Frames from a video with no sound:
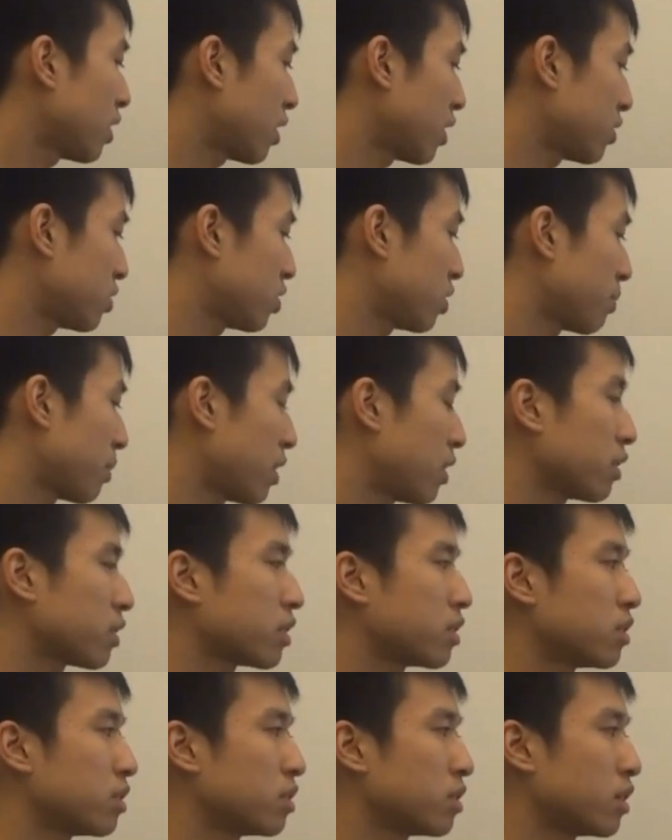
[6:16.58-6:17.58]
onto your
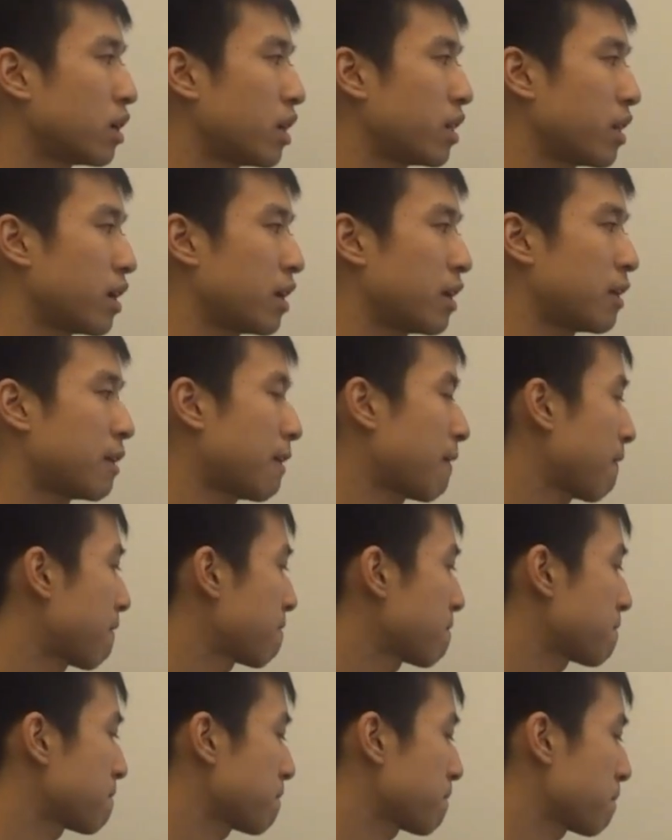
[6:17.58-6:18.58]
molecule, and then...
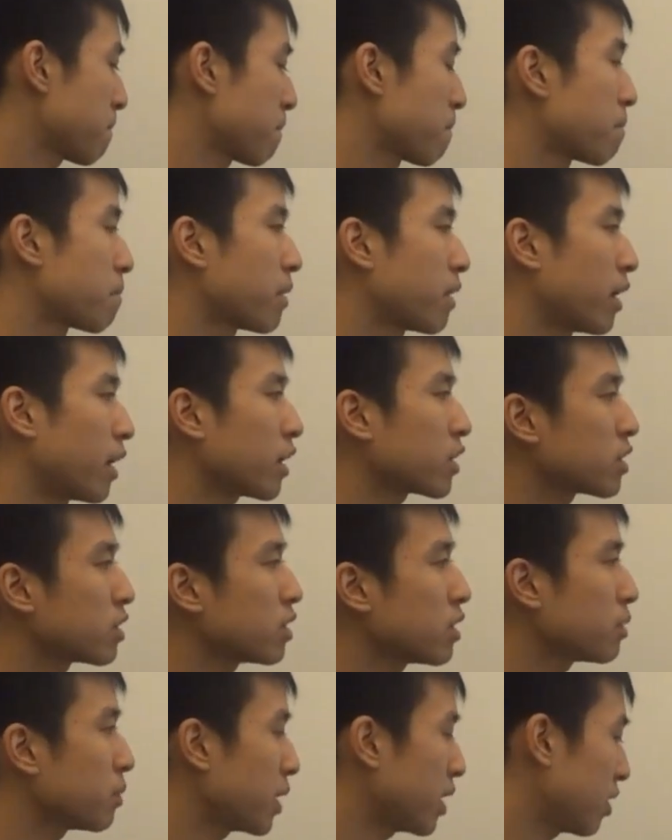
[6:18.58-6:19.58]

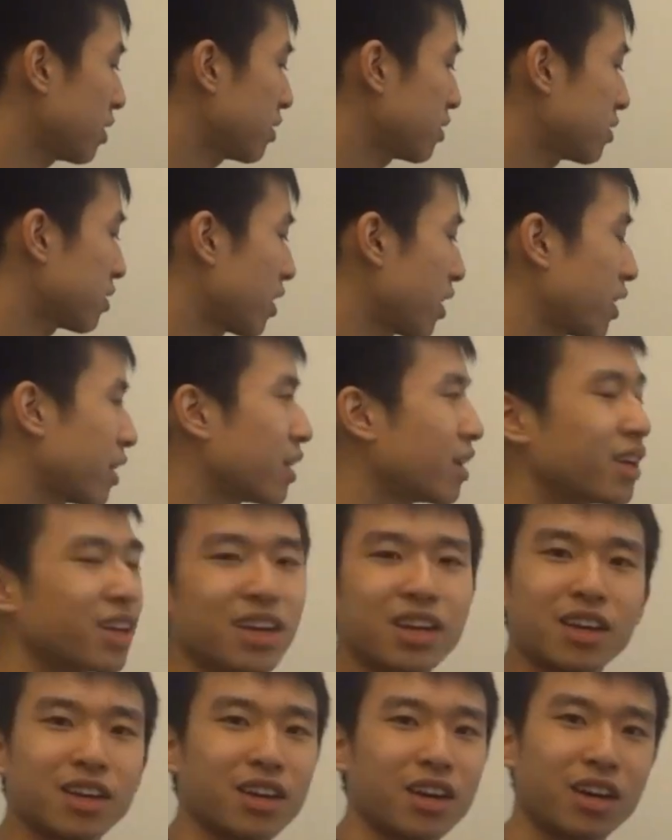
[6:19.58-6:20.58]
Actually, wait, sorry.
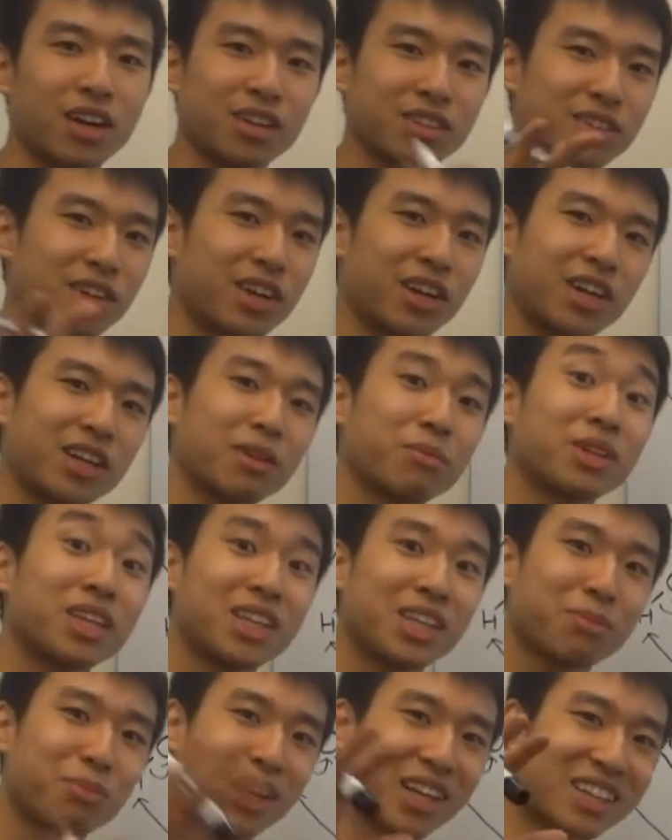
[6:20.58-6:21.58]
Uh, sorry,
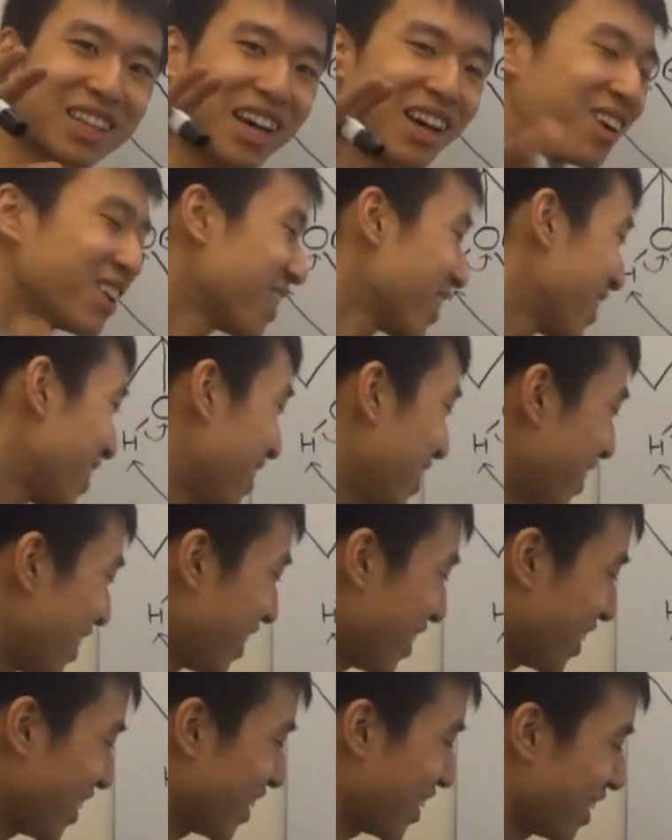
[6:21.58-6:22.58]
completely blanked out
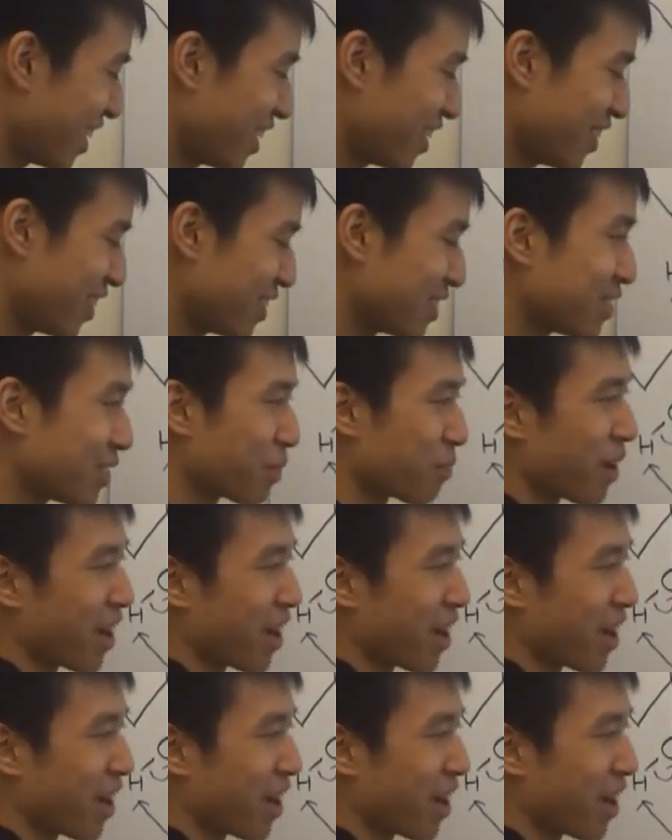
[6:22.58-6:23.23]
here is your